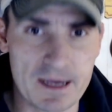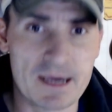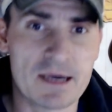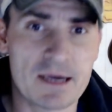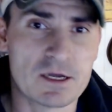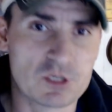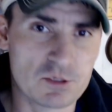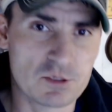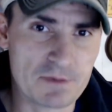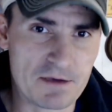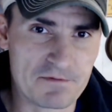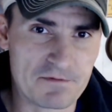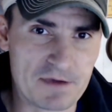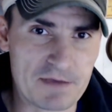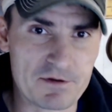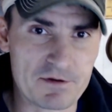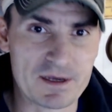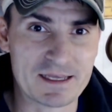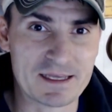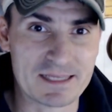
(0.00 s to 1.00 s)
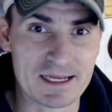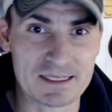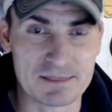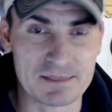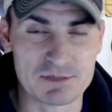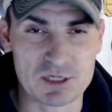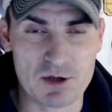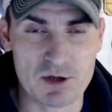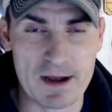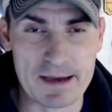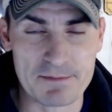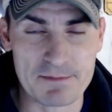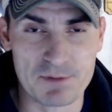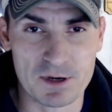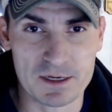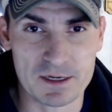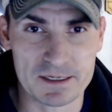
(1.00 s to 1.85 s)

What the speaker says: do me a favor, hit that subscribe button.